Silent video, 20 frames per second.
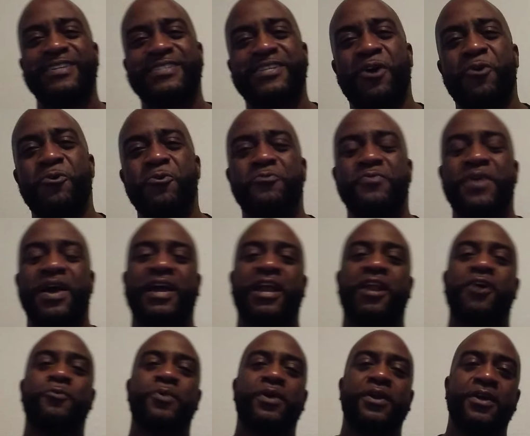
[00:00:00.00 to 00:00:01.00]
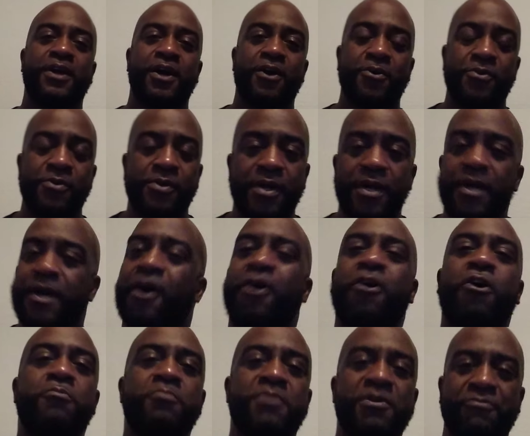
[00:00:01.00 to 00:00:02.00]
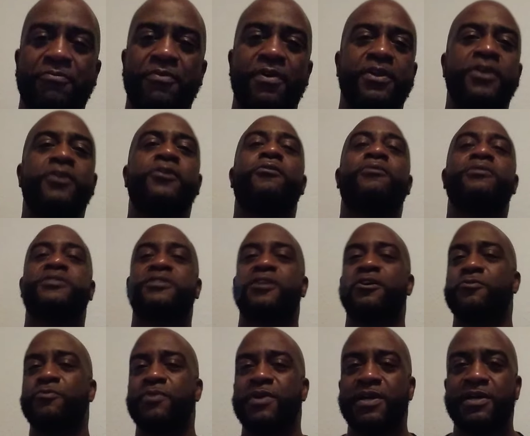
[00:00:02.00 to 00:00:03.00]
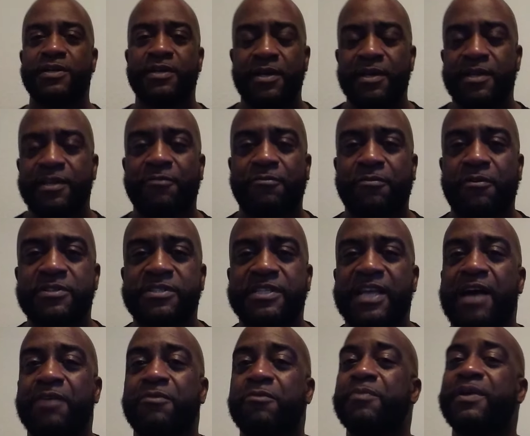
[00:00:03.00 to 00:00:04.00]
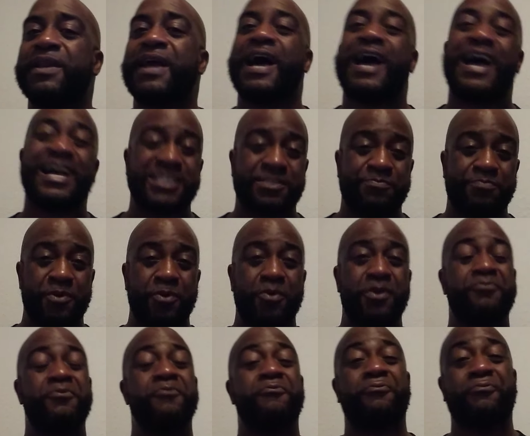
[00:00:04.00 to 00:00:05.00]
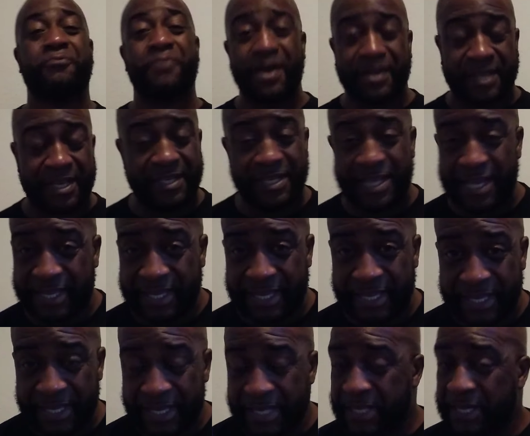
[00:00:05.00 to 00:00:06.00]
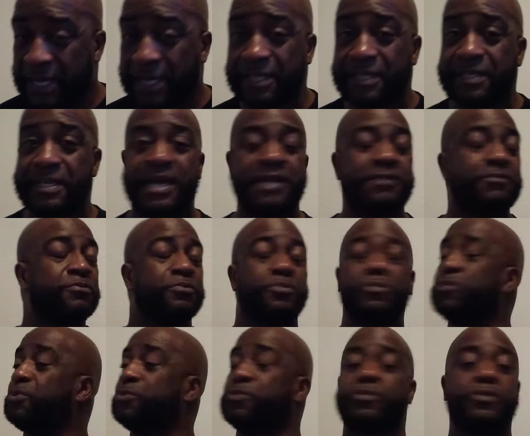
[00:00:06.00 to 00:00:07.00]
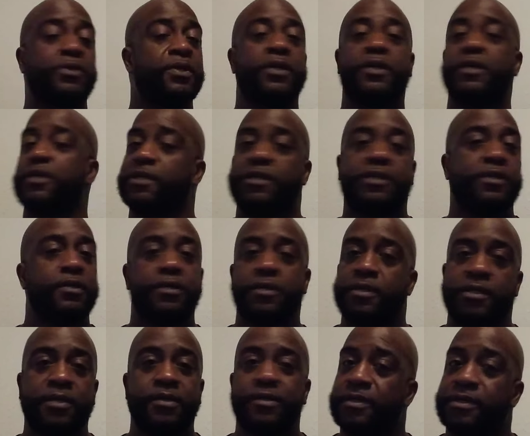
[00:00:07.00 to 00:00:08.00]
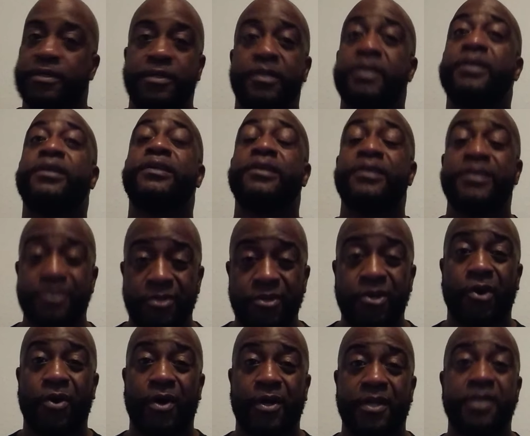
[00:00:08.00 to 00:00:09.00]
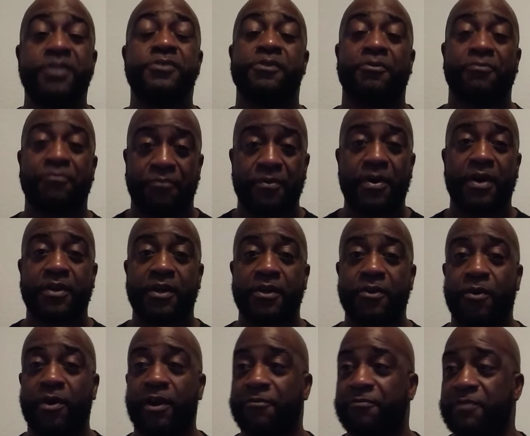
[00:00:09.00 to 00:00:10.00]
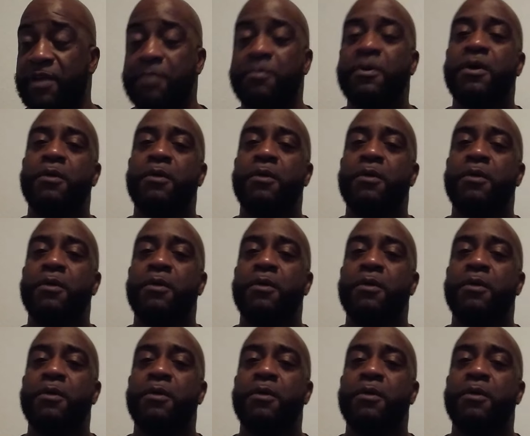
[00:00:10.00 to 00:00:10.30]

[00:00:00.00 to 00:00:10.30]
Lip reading: It's COVID. I got nowhere to go. Oh, motherfucker, you going somewhere. The first stop will be the hospital if you fucking lucky. Other than that, oof, you're gone. He's a fucking going to fam.